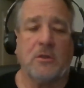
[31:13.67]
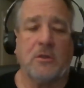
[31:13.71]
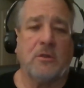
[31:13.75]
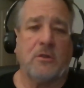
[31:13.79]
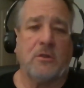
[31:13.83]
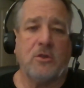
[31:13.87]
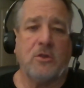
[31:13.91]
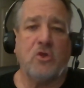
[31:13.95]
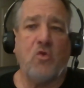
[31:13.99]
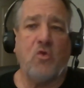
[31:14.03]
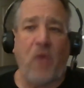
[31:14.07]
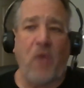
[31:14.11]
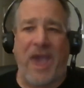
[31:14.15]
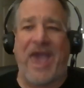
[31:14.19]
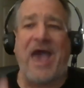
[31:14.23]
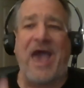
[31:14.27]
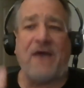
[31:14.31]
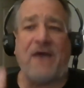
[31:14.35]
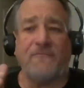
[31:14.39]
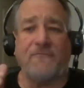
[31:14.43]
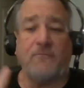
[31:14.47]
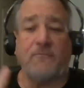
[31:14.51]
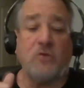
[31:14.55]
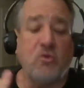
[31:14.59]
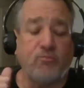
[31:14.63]
You
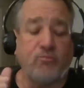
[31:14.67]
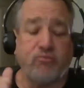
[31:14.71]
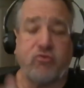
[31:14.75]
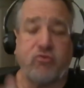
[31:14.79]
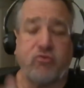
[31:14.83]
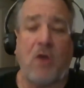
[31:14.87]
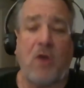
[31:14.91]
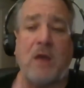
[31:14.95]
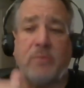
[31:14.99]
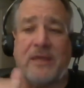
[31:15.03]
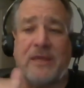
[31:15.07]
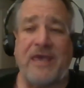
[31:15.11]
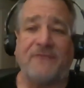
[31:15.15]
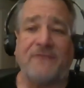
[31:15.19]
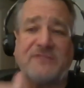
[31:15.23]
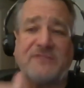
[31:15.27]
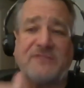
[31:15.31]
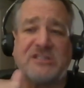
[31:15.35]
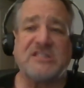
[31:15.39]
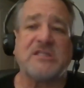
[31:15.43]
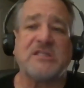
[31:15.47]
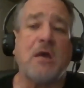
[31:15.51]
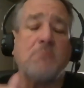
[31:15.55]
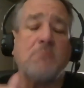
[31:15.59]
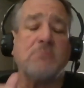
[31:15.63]
probably have
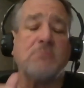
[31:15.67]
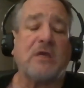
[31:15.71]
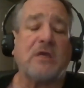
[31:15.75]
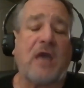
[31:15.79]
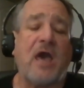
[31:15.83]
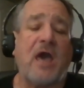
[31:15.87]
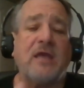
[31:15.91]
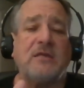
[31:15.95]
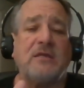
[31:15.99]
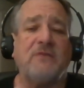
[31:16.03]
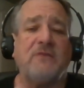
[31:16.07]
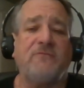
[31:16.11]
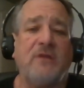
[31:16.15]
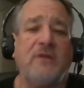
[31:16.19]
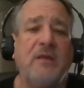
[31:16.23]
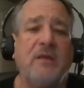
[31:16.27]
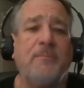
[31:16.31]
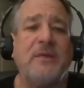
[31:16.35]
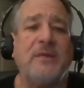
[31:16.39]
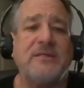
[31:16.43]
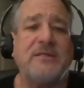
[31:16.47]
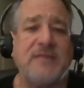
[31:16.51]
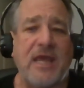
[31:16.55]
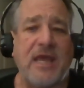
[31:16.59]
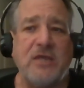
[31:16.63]
some kind of
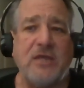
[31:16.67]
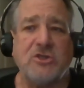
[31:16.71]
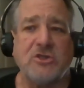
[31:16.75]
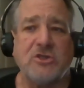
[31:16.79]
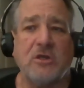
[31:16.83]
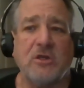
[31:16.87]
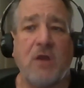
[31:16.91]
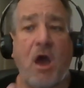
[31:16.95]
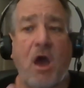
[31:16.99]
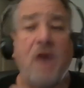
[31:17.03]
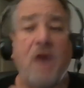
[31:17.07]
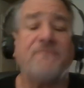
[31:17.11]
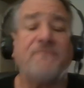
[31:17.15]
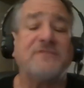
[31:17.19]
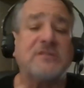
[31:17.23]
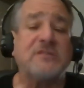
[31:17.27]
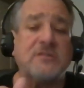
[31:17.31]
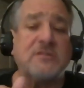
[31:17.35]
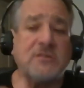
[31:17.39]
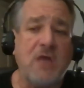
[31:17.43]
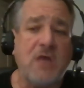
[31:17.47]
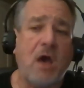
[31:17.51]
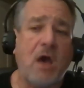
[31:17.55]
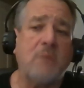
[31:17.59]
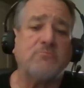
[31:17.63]
limitation of
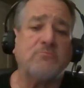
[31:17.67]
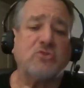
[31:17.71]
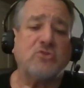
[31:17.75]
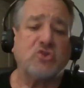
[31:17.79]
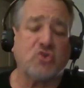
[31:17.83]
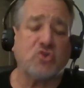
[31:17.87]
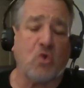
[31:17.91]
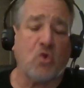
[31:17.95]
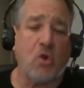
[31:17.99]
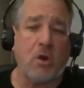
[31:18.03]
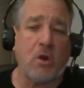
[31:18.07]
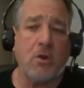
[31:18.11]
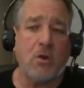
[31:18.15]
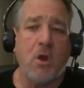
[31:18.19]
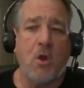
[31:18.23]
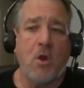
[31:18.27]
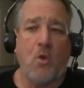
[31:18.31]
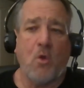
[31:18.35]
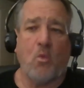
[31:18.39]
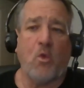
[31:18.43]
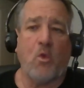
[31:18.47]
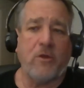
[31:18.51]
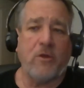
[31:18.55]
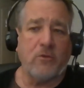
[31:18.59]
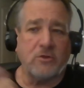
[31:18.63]
some sort,
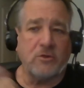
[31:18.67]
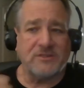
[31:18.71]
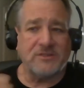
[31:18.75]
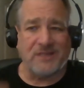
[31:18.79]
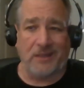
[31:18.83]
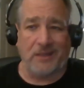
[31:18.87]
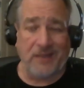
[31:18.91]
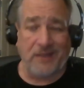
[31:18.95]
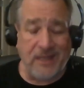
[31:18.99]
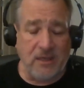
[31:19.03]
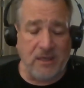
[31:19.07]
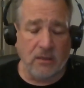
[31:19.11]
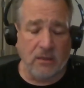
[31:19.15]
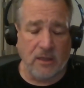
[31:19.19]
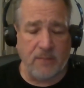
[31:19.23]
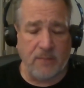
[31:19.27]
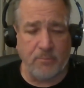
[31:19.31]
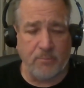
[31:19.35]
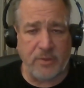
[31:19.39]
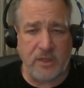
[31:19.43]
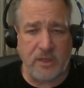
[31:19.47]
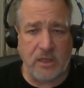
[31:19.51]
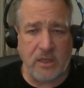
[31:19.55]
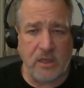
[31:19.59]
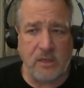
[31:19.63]
whether it's a legal
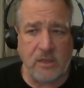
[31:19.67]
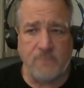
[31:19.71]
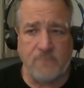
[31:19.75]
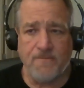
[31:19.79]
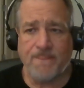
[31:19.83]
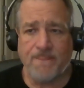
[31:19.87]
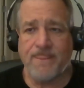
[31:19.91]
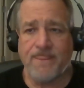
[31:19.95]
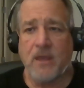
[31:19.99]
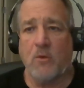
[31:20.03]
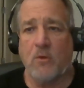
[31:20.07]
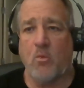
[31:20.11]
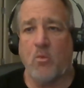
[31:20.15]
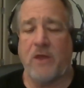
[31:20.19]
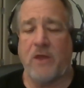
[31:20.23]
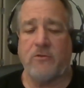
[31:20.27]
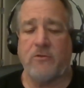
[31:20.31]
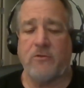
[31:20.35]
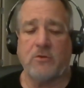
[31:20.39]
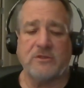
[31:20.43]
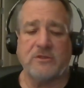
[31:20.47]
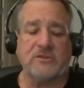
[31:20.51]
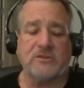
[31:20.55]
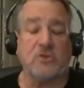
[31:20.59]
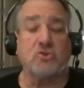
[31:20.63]
MPE,
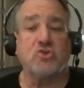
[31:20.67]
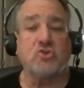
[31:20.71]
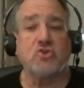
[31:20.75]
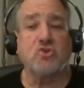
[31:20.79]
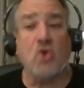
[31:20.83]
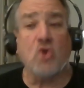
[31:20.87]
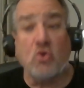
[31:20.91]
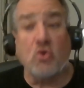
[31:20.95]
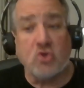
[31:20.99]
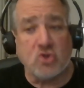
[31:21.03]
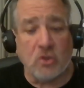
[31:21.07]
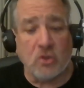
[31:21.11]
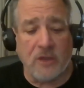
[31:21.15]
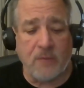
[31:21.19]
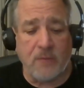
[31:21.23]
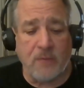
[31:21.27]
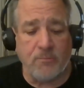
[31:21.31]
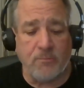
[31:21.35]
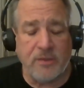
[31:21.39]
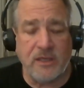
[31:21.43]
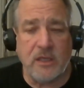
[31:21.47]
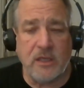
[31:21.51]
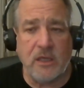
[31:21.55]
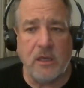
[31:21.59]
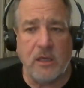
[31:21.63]
whether it's a social
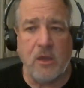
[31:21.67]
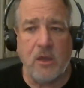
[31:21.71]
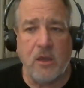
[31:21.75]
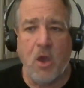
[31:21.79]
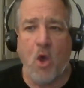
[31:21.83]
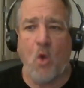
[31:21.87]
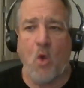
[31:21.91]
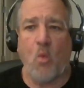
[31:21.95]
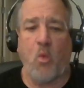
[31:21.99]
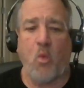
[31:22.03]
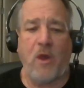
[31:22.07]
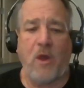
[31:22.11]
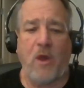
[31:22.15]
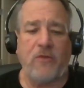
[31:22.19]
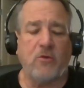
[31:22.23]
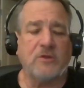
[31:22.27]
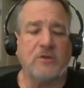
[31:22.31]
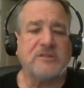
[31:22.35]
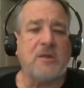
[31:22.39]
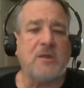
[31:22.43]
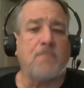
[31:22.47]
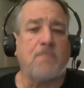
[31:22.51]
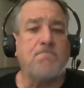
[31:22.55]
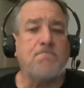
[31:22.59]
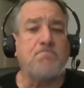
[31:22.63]
MPE, whether
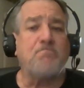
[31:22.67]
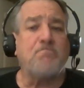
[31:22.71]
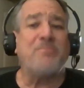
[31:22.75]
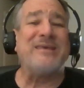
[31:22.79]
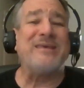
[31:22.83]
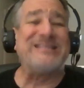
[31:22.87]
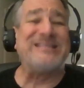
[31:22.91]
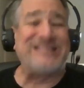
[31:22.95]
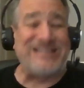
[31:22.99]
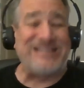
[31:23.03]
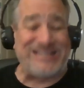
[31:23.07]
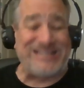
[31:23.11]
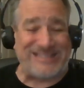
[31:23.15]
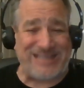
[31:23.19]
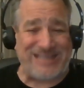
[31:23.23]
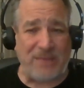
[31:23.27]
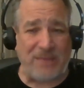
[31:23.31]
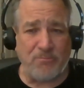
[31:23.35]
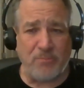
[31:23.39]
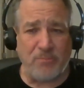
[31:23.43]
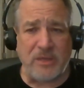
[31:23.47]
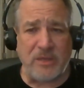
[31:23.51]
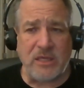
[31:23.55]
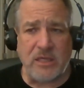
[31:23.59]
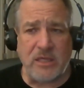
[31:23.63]
it's a business
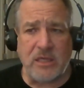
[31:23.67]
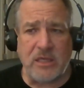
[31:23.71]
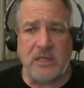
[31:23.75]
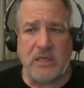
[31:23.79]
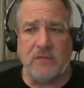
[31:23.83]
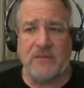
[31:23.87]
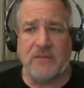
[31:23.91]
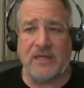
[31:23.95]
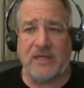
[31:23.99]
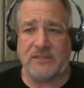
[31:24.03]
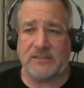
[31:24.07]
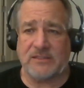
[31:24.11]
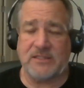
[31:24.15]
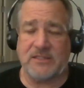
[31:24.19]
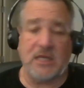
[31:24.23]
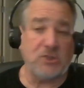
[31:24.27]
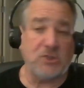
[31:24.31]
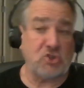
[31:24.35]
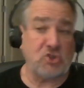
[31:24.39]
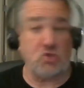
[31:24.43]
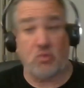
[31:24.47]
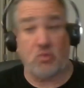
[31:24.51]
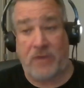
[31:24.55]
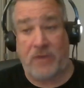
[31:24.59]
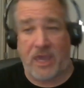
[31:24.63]
MPE that
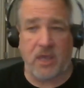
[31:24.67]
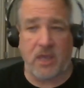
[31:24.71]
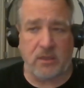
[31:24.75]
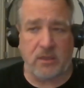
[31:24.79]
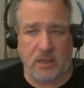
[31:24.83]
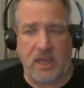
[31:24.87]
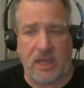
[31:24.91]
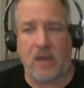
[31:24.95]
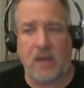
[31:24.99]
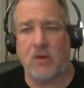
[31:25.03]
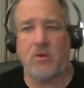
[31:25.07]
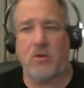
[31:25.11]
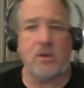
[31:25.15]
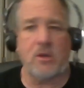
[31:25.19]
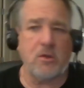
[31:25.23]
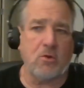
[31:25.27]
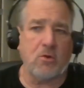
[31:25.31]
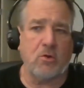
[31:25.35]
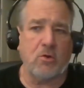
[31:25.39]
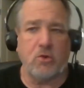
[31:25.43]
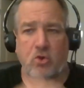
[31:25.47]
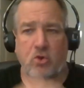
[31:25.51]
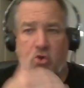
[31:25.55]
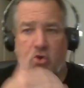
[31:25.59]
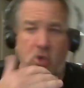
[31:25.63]
says you can't carry
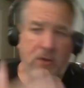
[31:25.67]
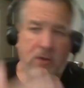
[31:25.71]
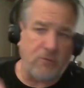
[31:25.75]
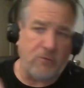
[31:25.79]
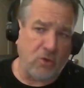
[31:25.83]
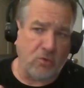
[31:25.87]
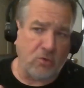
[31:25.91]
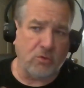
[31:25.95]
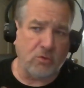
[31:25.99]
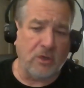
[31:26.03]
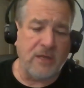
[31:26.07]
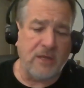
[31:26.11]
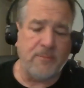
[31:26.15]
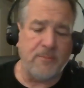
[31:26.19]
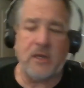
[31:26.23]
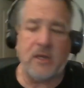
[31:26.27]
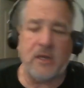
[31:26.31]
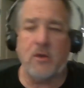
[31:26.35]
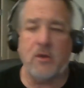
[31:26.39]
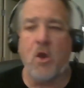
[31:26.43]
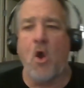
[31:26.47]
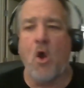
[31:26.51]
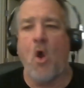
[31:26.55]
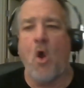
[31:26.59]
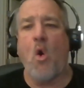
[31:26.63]
or you're
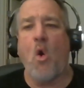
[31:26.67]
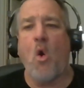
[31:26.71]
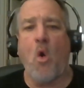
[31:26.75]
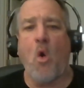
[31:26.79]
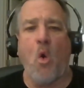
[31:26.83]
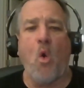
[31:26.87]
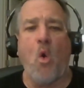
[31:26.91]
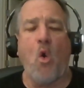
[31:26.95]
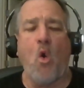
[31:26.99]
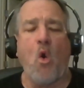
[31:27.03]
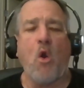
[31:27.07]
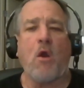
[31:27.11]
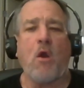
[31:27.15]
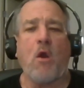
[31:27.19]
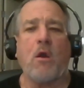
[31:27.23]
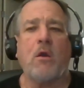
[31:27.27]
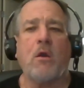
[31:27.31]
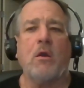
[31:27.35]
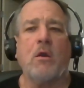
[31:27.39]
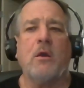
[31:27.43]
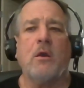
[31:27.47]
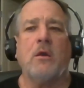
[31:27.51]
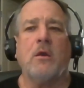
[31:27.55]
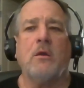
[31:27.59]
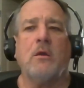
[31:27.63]
limited, or
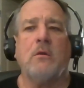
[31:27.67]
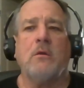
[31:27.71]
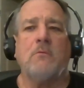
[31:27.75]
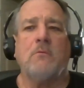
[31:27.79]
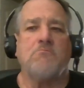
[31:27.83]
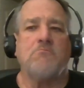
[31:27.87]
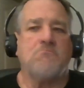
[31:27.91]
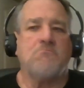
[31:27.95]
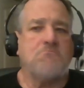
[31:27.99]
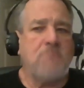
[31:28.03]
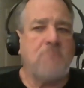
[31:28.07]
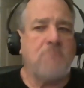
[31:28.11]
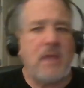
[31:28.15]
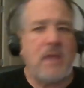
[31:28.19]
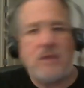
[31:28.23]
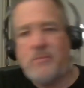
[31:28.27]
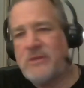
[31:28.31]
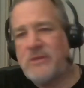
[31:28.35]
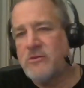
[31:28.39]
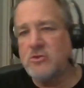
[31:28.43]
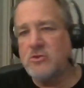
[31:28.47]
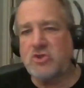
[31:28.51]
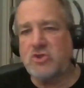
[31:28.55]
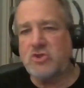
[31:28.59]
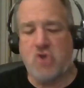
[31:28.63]
maybe
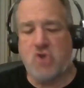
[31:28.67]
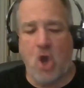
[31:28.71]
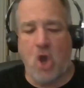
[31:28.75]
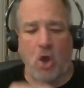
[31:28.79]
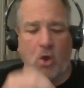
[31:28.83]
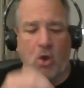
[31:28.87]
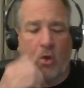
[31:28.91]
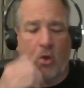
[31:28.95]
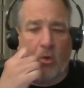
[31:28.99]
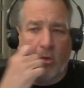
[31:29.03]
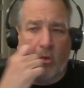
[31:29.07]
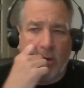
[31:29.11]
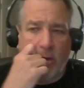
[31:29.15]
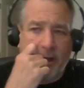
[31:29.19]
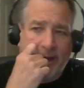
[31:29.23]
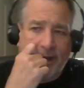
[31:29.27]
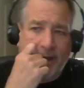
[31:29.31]
there's no,